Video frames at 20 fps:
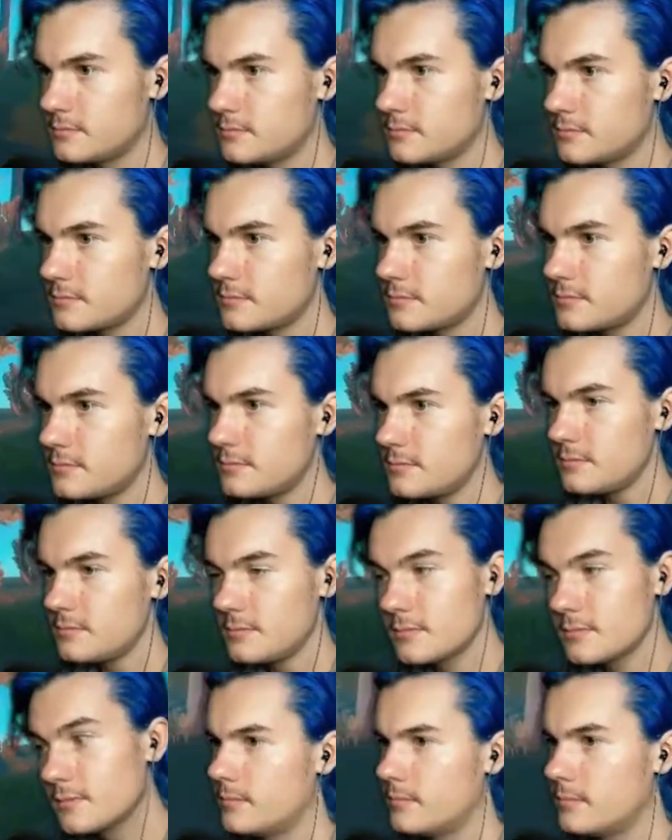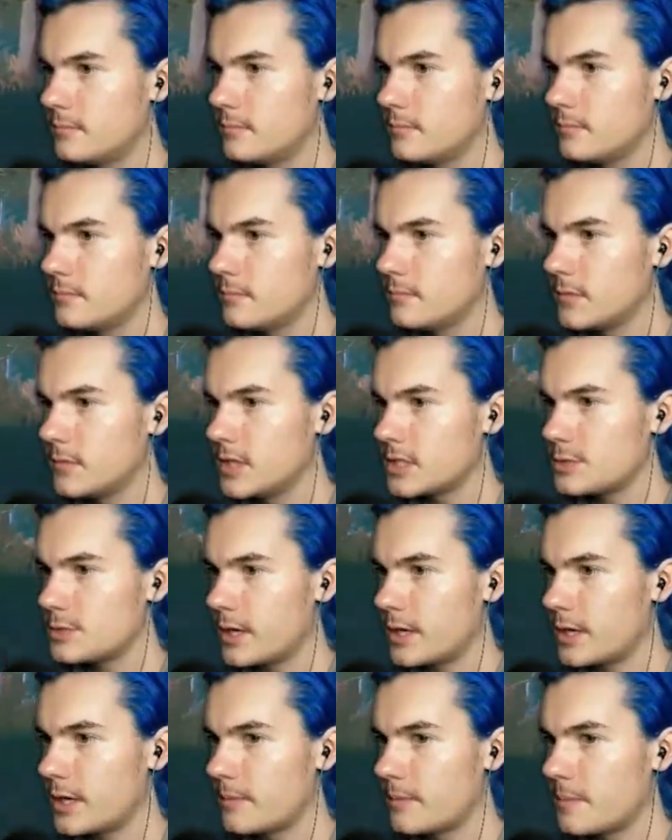oh, there's a
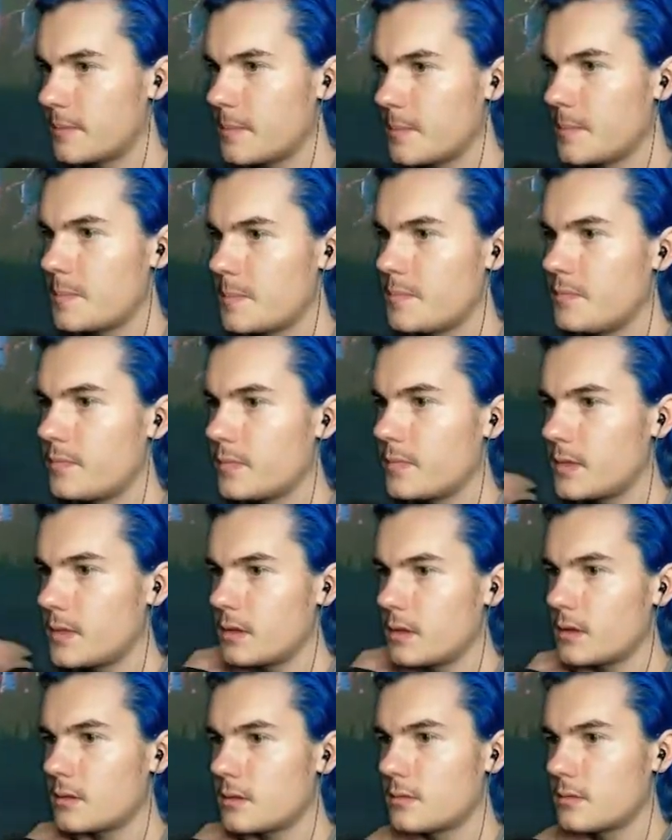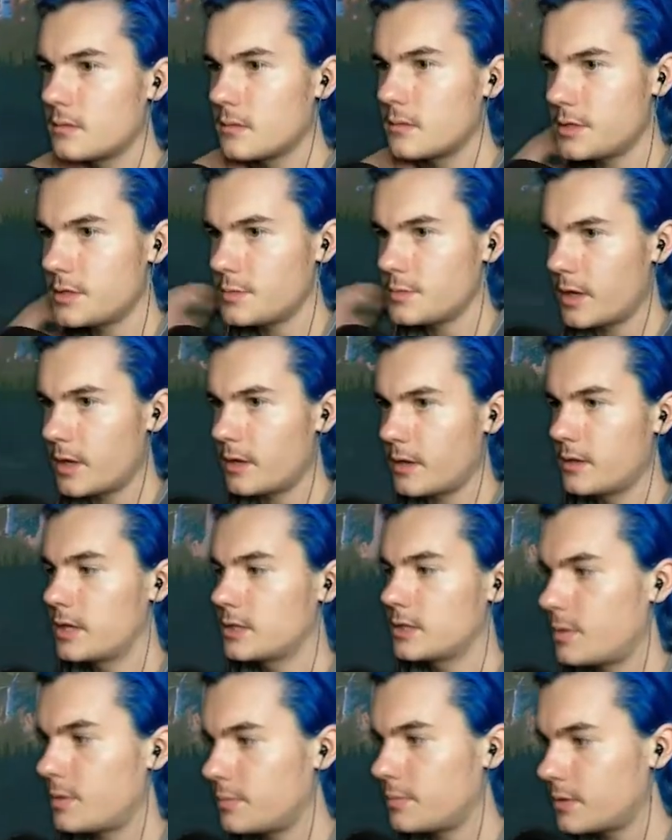cave behind it this way. Yeah, it's
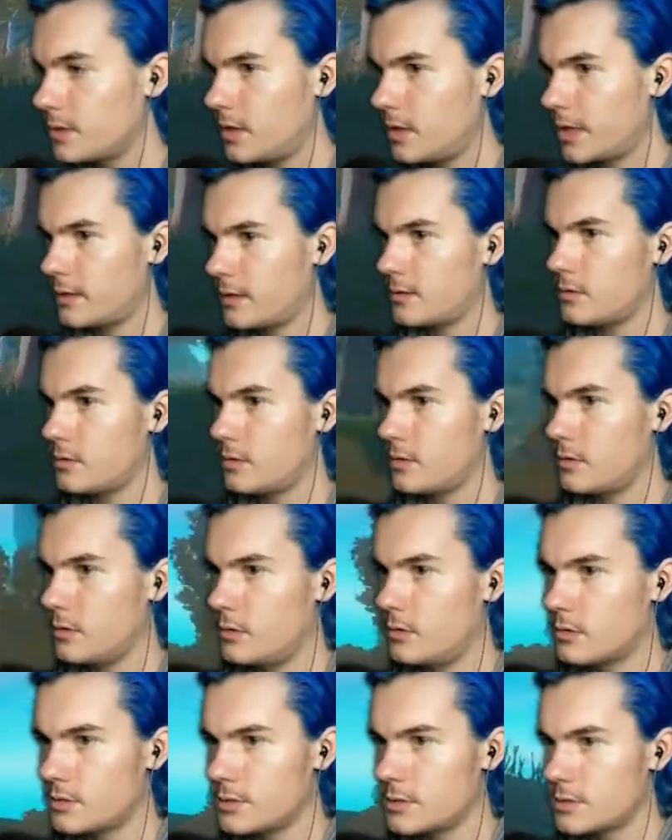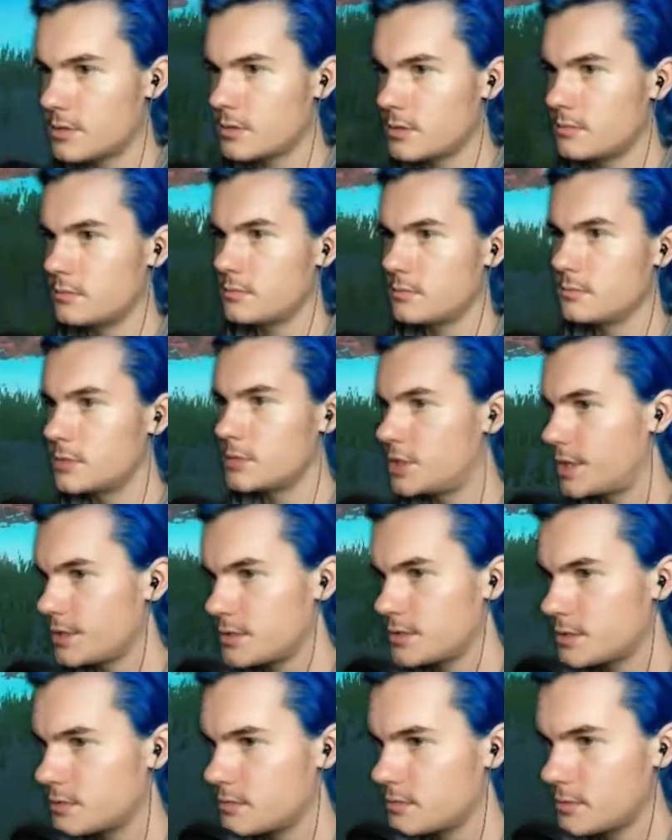probably got like good ores and
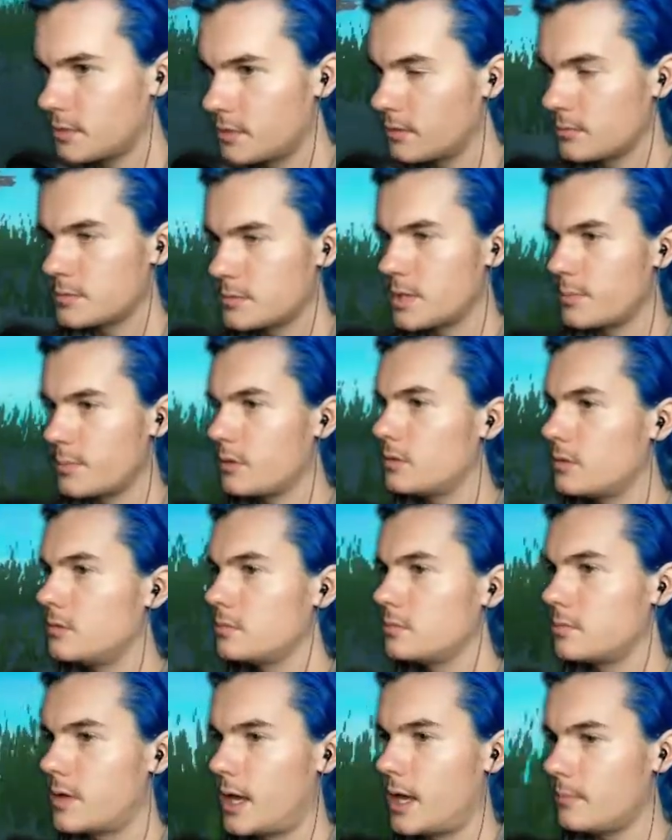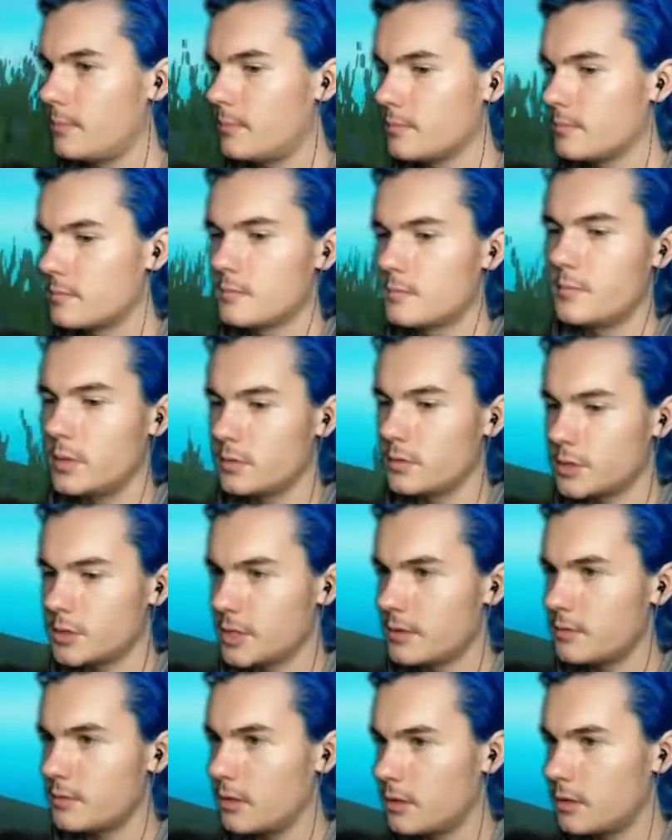chase, you know, typical game bullshit
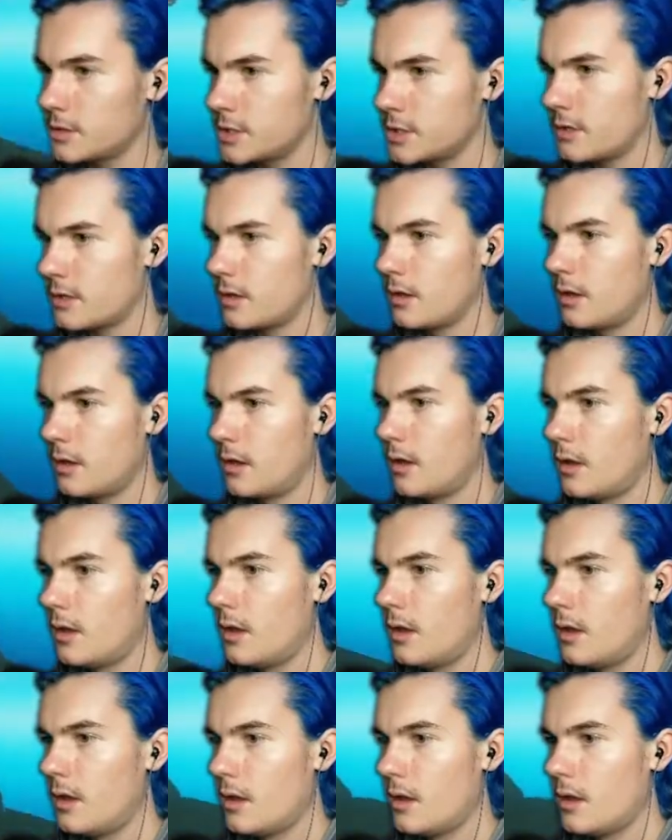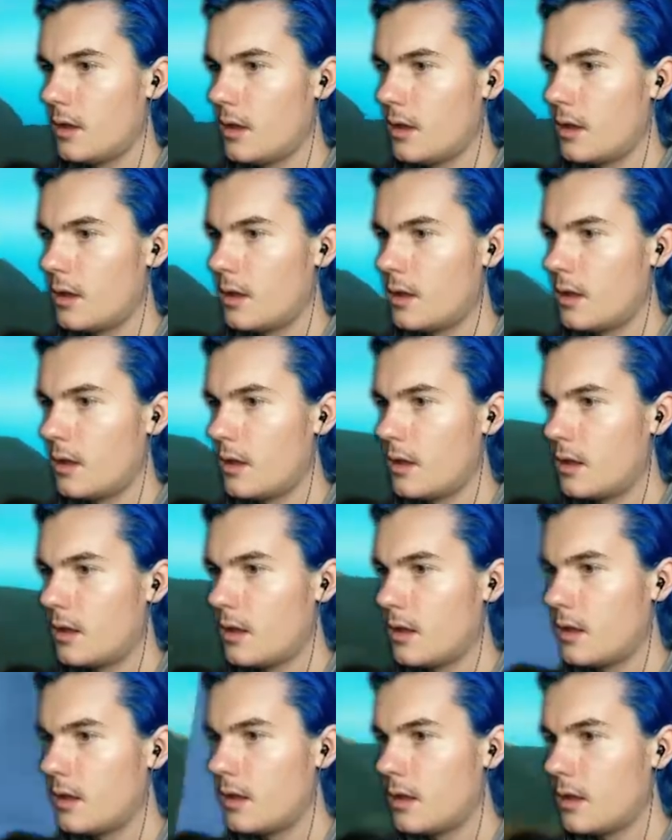logic. Bro, that is a big ass
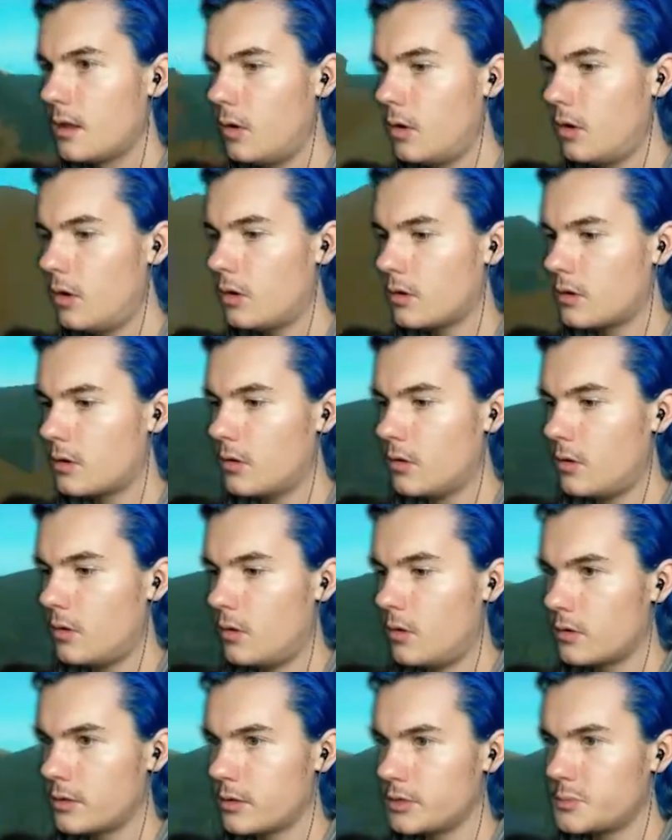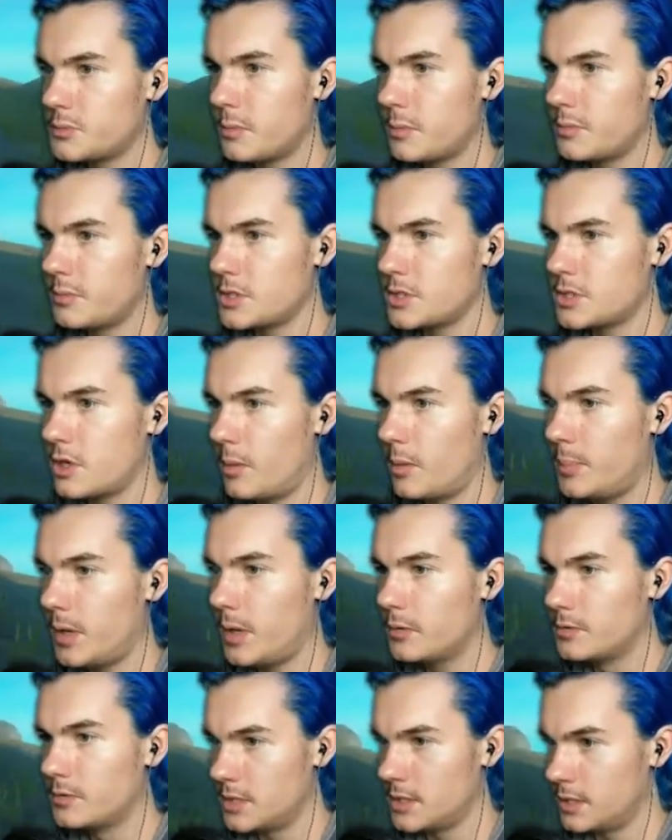bear. Or, or it's probably just got
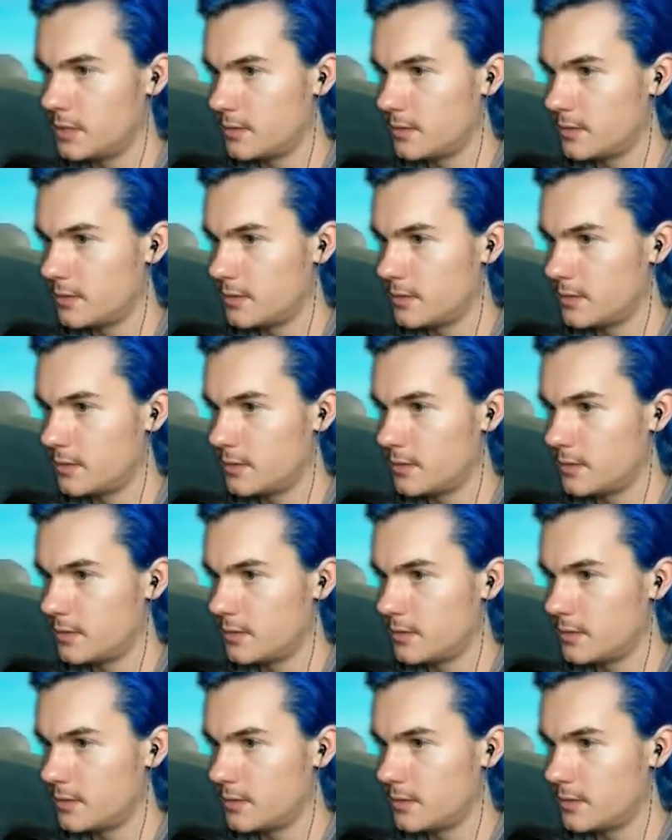bones in it.